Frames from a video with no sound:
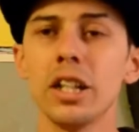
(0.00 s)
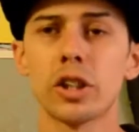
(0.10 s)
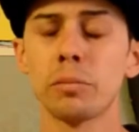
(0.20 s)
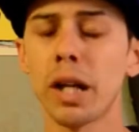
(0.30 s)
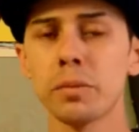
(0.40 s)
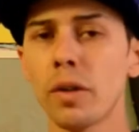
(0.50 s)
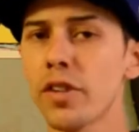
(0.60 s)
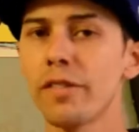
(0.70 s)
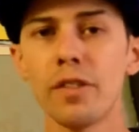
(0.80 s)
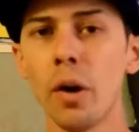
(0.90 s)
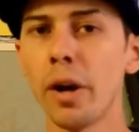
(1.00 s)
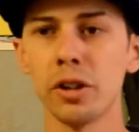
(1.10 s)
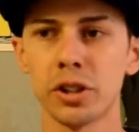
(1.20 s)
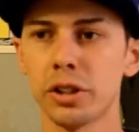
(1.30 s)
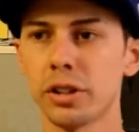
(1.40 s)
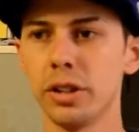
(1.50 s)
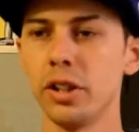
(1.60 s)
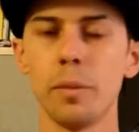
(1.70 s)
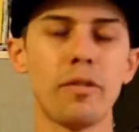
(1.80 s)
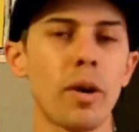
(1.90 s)
Sometimes over the phone, I'll just you
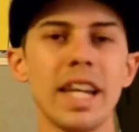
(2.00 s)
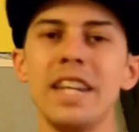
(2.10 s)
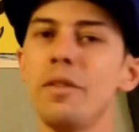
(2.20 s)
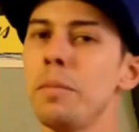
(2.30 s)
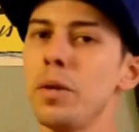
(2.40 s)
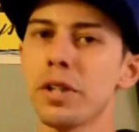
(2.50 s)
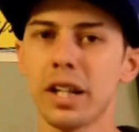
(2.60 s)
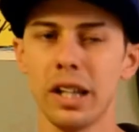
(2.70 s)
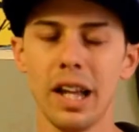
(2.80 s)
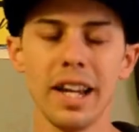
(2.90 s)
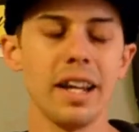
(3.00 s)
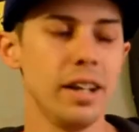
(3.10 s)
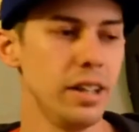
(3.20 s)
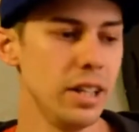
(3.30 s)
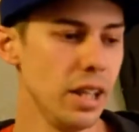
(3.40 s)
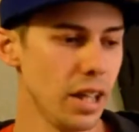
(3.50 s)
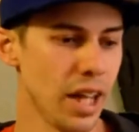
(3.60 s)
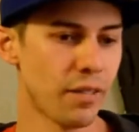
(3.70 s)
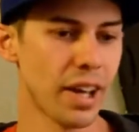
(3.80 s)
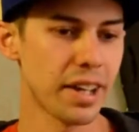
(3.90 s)
know before I even meet with a client,
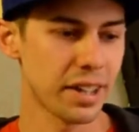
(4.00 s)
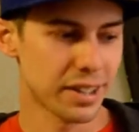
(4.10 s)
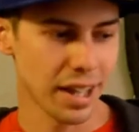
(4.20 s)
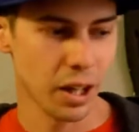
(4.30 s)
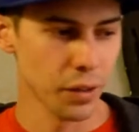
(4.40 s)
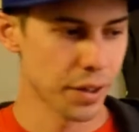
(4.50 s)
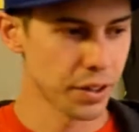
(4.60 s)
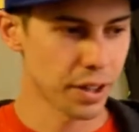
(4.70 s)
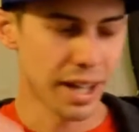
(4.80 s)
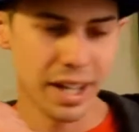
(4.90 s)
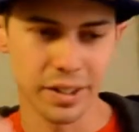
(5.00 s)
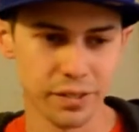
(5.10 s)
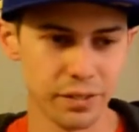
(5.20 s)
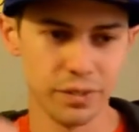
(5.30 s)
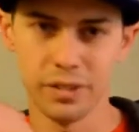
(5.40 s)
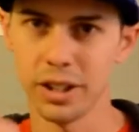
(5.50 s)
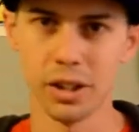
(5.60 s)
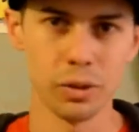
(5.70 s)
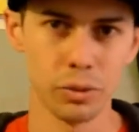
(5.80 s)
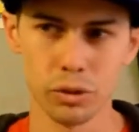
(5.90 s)
if I can tell that they're kind of, you
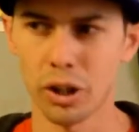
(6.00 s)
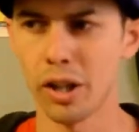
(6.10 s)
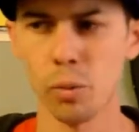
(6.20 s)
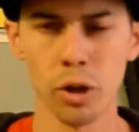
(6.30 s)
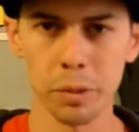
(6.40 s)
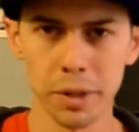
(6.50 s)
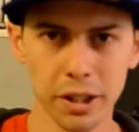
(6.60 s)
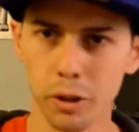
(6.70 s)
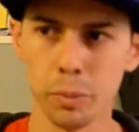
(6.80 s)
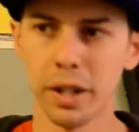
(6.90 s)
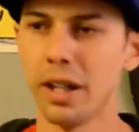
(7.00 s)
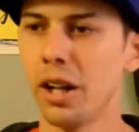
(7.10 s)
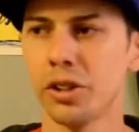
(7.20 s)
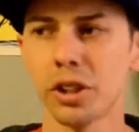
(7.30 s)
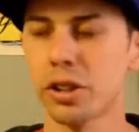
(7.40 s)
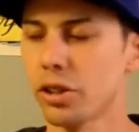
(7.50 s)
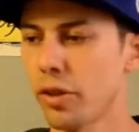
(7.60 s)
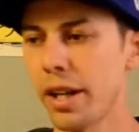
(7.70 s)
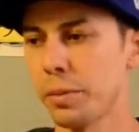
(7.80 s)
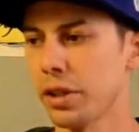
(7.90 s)
know, trying to work me a little bit, I'll just
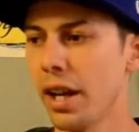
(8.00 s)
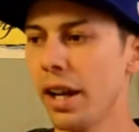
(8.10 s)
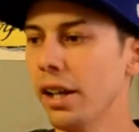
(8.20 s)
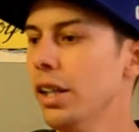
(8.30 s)
straight up say,